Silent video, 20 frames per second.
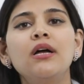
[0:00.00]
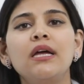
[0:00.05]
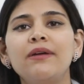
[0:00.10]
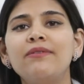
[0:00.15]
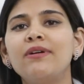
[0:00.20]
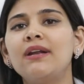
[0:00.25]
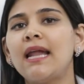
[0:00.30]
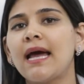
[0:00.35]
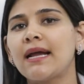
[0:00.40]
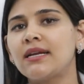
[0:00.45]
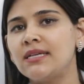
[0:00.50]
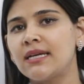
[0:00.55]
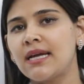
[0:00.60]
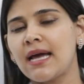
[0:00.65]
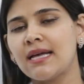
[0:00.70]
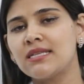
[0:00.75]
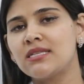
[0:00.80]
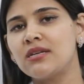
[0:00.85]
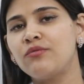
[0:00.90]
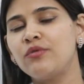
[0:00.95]
even lactic
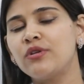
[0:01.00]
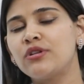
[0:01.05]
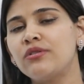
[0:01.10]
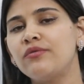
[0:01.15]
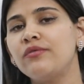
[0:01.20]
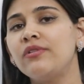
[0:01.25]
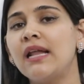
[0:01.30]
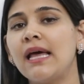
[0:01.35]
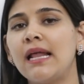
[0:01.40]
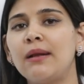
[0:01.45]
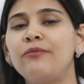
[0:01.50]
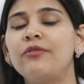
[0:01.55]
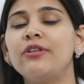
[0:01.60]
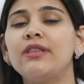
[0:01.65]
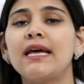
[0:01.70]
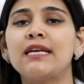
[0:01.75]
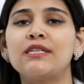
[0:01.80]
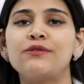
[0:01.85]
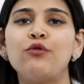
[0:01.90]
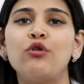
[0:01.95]
acid, which will help with
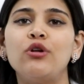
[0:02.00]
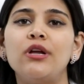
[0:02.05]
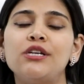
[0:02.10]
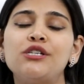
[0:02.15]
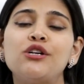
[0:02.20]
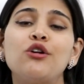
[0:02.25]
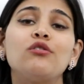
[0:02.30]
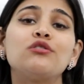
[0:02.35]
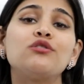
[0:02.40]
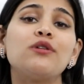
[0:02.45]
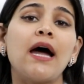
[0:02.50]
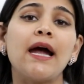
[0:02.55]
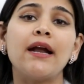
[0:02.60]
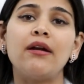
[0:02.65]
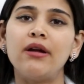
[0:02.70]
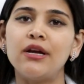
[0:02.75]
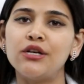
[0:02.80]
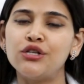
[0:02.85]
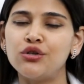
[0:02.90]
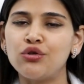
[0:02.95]
exfoliation, also
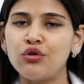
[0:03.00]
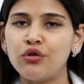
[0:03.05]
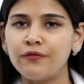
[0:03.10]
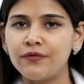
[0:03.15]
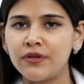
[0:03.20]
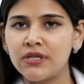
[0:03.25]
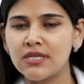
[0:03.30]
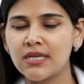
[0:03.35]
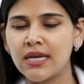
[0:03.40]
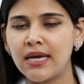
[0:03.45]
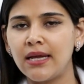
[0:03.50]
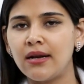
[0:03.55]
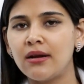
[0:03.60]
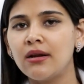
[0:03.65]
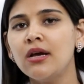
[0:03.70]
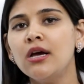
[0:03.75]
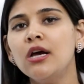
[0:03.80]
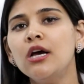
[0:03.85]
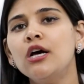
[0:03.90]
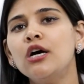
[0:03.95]
hydration of the skin.
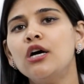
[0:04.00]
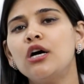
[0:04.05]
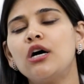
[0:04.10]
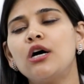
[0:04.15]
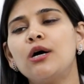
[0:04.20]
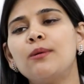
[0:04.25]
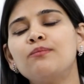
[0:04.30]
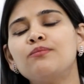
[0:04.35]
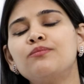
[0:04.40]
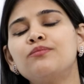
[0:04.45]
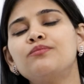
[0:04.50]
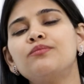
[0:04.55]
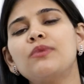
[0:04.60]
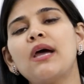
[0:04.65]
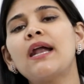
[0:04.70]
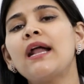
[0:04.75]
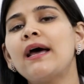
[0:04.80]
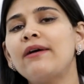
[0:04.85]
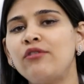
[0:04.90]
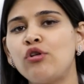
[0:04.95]

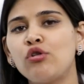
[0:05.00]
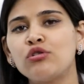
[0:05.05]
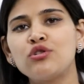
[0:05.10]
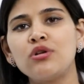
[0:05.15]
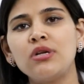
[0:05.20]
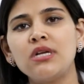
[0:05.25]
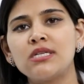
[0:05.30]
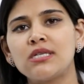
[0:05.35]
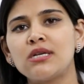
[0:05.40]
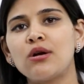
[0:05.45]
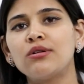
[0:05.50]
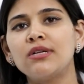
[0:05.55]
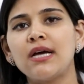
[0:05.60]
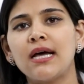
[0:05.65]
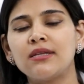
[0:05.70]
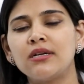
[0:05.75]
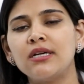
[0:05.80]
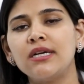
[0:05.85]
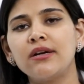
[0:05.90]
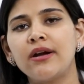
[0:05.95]
And I will also list out the
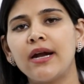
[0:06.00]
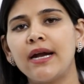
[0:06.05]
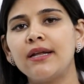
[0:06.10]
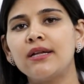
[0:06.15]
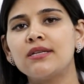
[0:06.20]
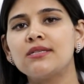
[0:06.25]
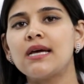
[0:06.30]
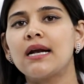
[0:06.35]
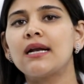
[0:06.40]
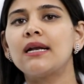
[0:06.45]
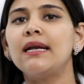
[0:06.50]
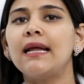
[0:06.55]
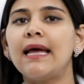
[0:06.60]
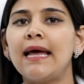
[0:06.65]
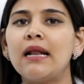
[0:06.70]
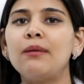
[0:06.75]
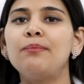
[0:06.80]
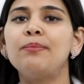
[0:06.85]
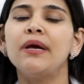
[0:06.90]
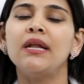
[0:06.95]
other ingredients that will
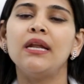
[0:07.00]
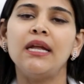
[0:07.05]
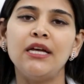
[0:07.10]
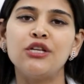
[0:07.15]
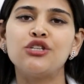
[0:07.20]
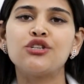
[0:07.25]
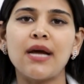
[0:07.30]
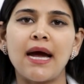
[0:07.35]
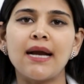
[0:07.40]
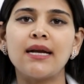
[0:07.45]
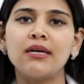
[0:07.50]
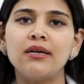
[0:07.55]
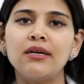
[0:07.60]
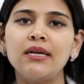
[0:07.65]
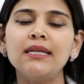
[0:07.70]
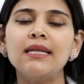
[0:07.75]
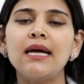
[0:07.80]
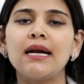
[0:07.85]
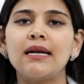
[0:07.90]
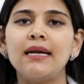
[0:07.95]
help in each
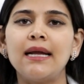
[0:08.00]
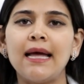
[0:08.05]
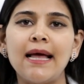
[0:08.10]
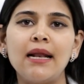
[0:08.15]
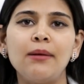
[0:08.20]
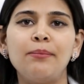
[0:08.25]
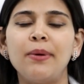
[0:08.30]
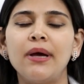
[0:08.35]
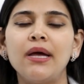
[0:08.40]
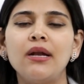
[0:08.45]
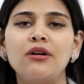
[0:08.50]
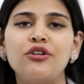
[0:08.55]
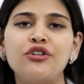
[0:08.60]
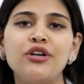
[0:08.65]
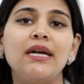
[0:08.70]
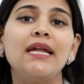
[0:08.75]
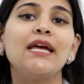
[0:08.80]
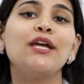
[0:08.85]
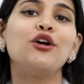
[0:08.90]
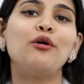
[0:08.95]
category that will help in
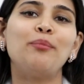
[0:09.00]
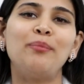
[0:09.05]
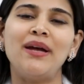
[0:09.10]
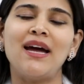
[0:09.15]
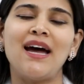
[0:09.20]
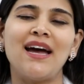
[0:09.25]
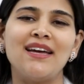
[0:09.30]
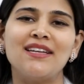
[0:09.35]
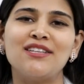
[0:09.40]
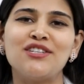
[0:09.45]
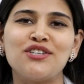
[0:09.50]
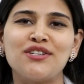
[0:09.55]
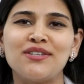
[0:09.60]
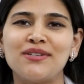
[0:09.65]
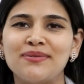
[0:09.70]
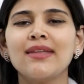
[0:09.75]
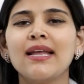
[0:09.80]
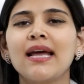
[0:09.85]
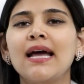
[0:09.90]
treating your PIH.